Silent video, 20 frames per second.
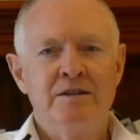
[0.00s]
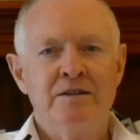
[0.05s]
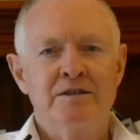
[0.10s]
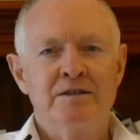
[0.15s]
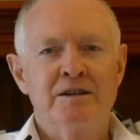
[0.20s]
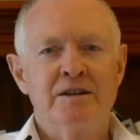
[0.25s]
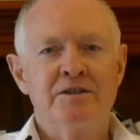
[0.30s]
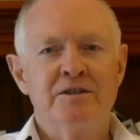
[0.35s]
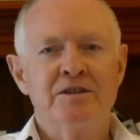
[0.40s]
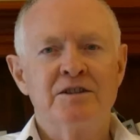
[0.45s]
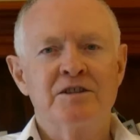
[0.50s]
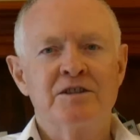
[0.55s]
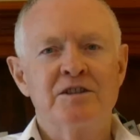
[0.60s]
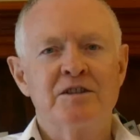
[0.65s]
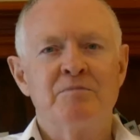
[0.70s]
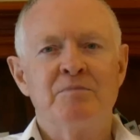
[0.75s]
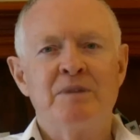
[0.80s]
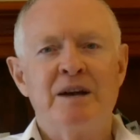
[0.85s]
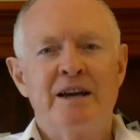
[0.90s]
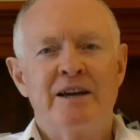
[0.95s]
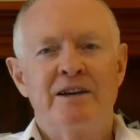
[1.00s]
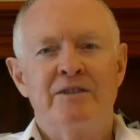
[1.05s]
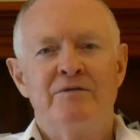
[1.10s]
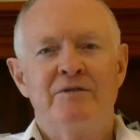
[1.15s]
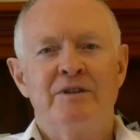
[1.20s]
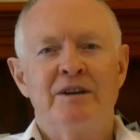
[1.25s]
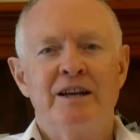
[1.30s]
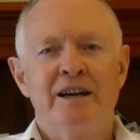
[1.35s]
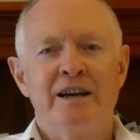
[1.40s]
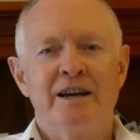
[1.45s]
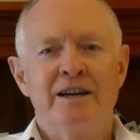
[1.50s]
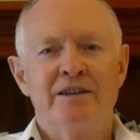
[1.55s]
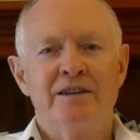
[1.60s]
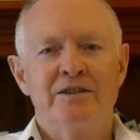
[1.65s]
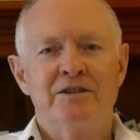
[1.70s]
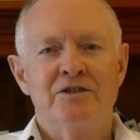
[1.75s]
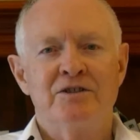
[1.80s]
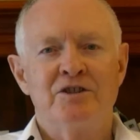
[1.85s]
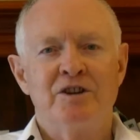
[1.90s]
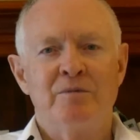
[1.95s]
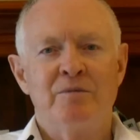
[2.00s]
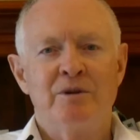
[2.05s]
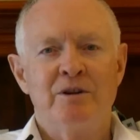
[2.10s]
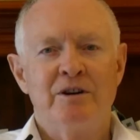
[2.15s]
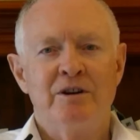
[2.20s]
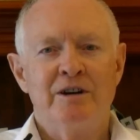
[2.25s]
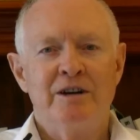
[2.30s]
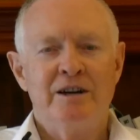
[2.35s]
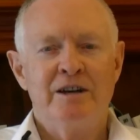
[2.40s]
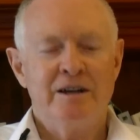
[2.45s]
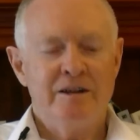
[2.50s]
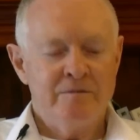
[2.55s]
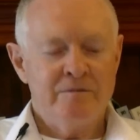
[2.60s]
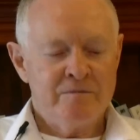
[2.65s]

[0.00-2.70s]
So just sit back and relax, Gemini.